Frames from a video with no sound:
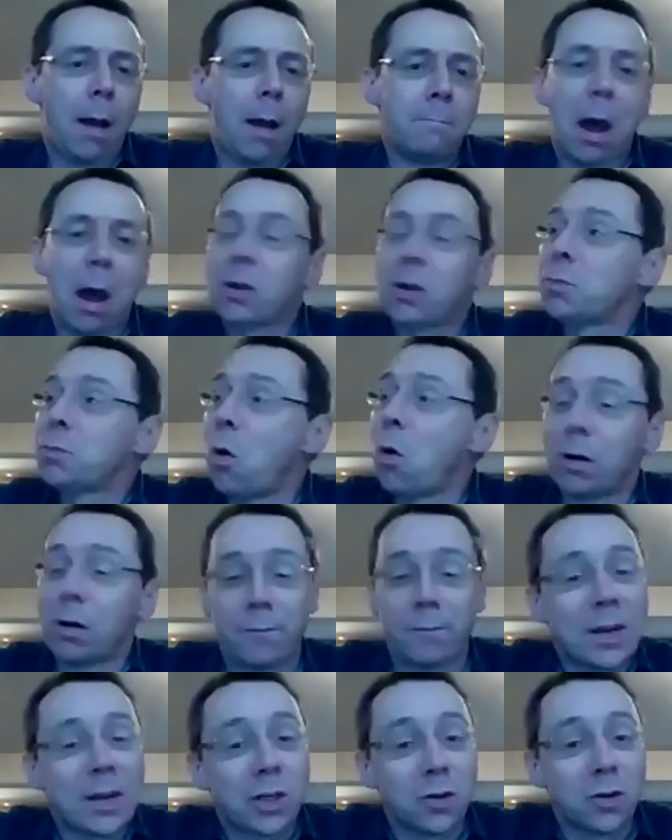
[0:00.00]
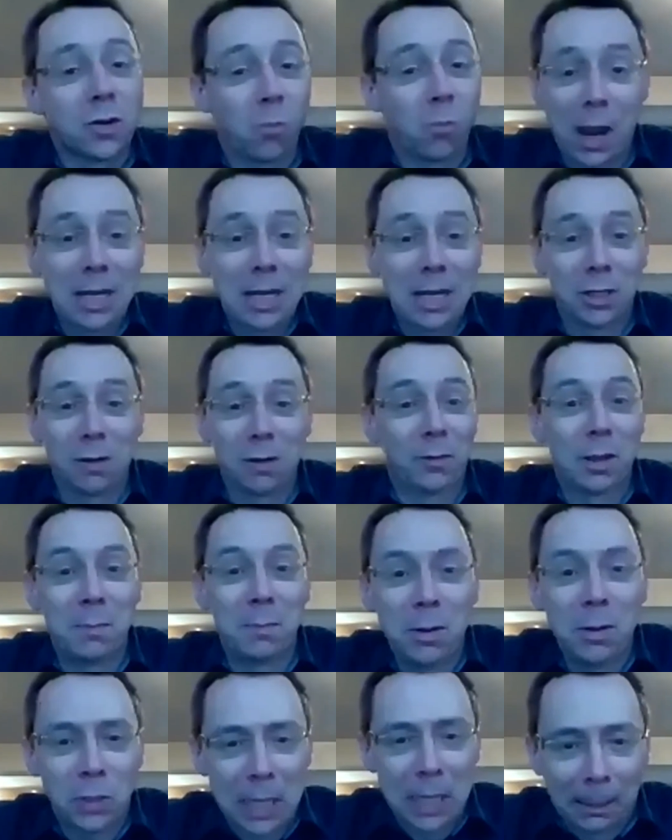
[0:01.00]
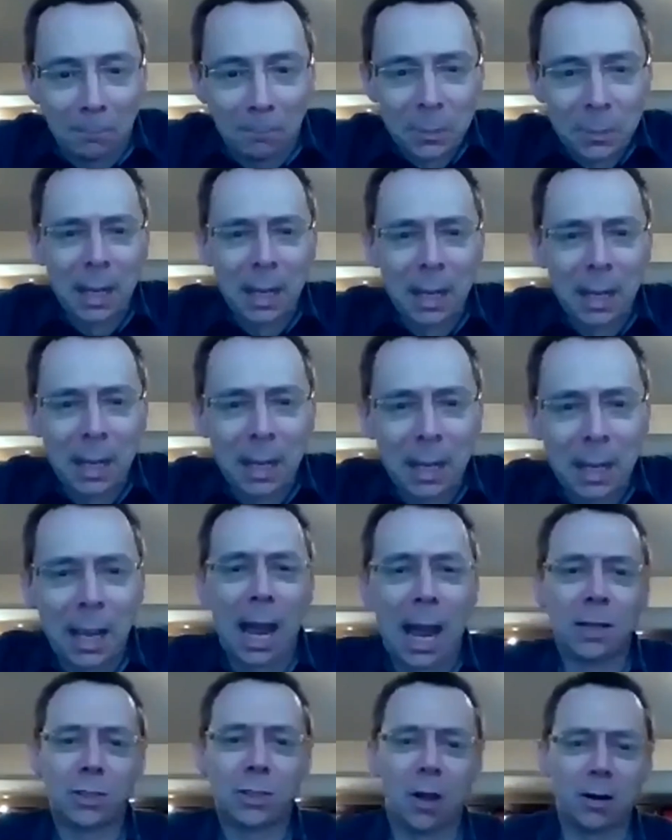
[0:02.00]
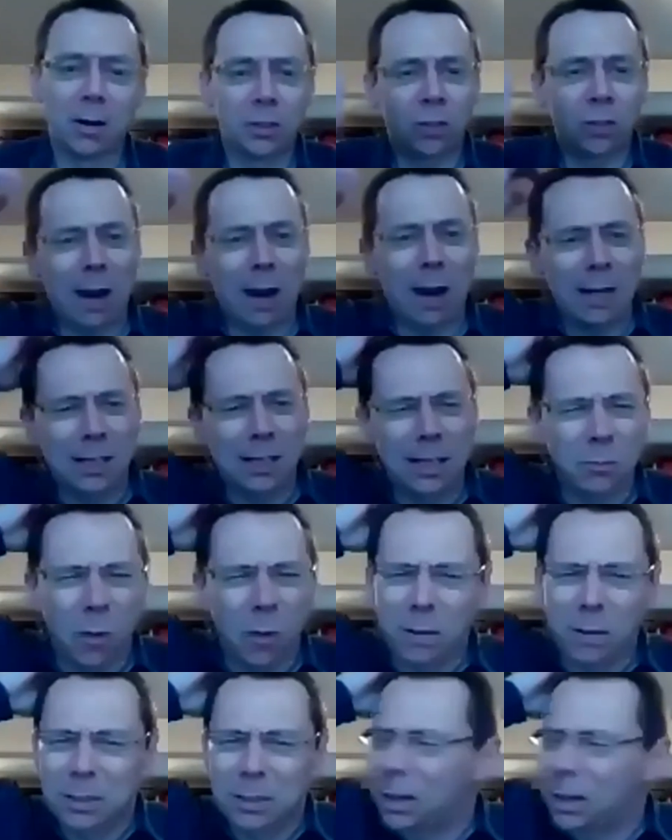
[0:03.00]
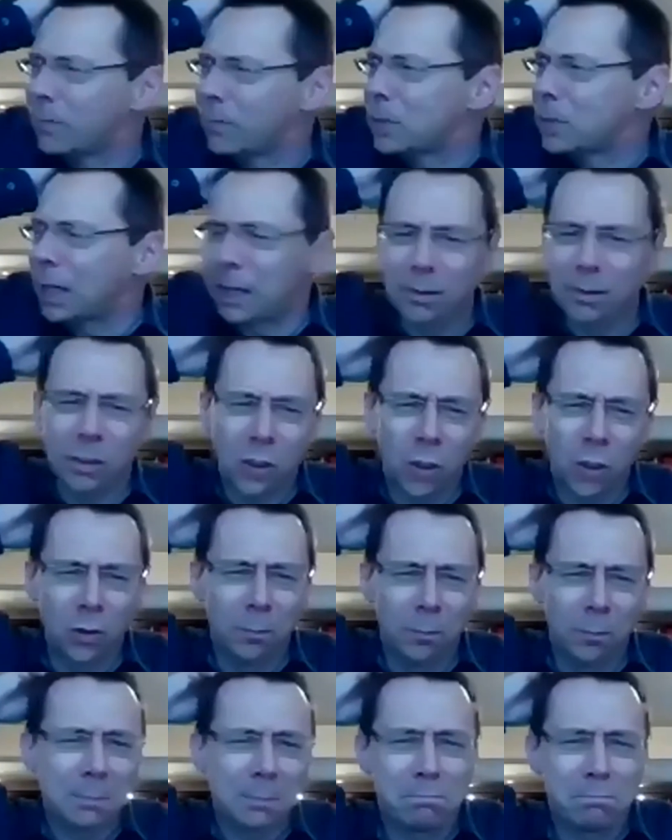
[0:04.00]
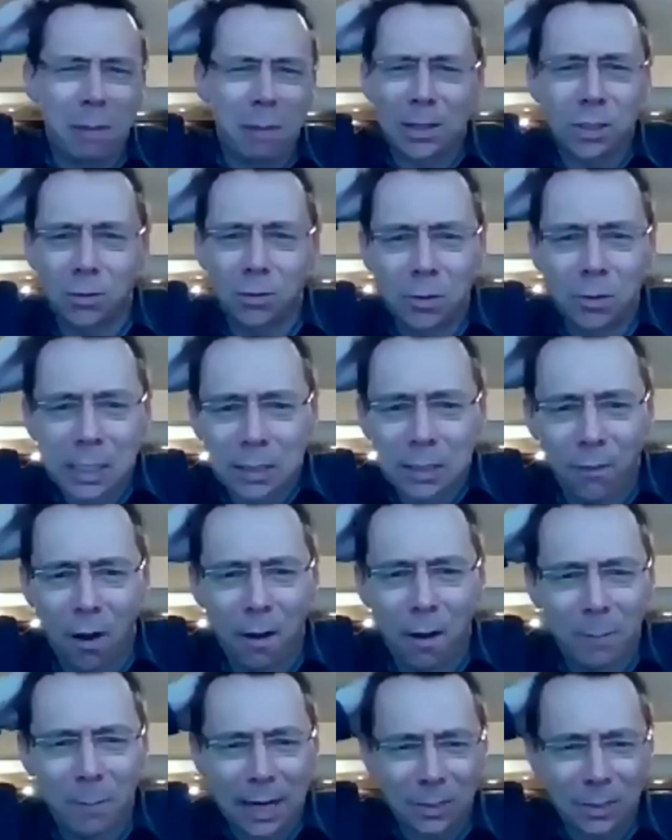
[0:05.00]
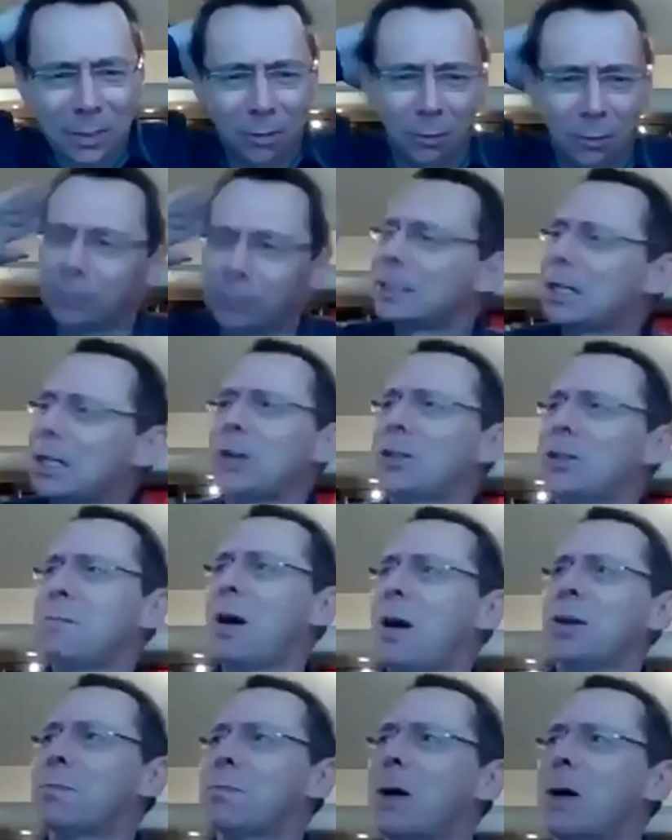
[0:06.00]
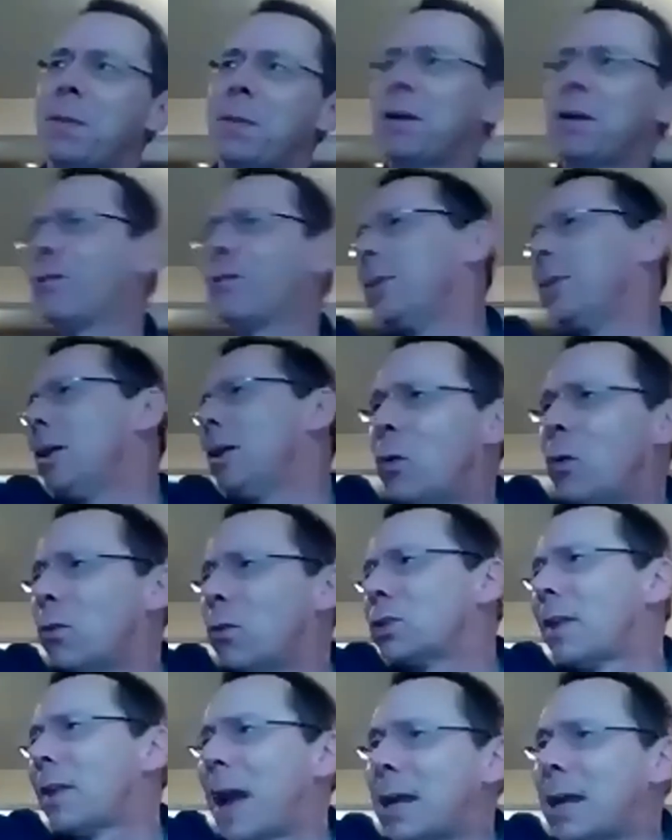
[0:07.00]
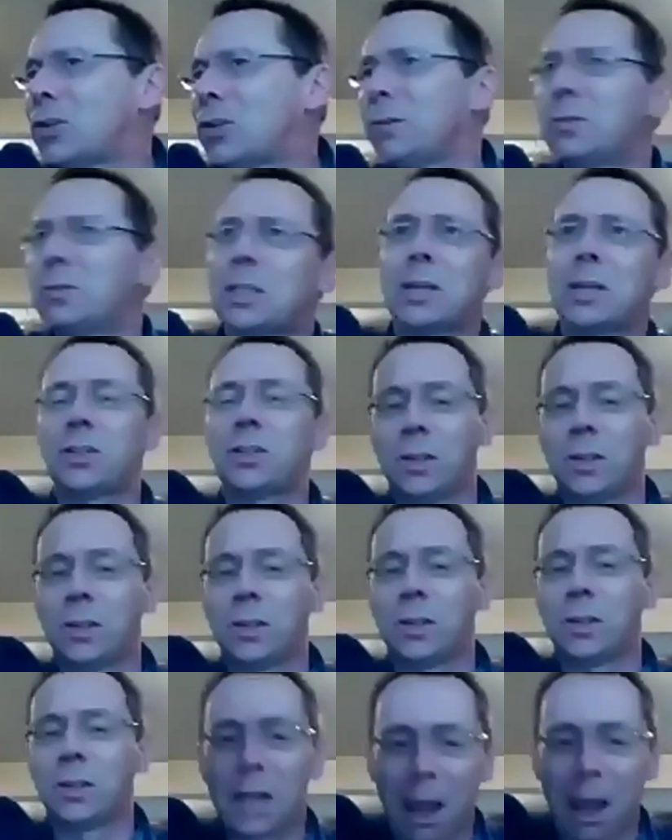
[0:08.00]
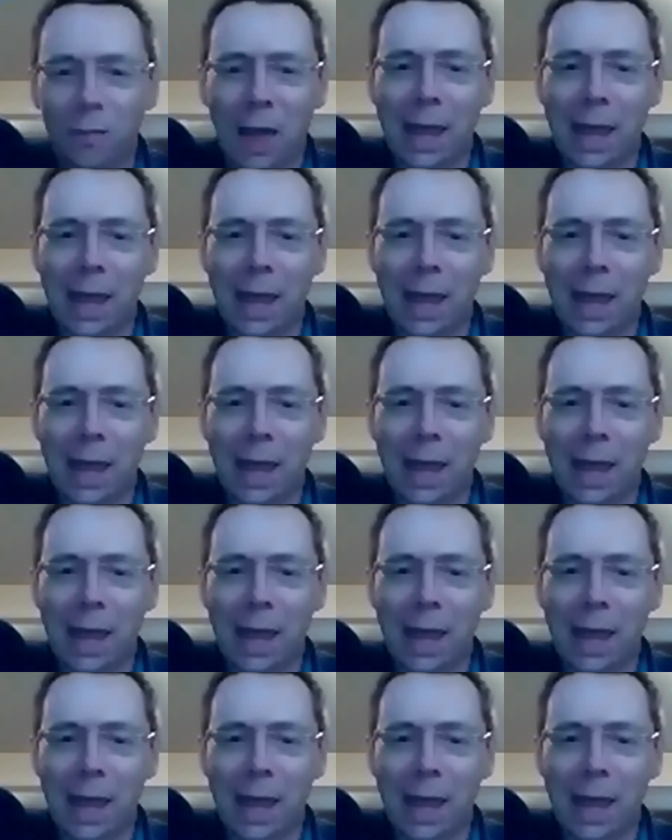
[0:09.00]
much more efficient ways of commuting and started scratching. They said, why was I ever taking the tube? This bus route is far better, or it's actually much, much better for me to walk to that tube station and get that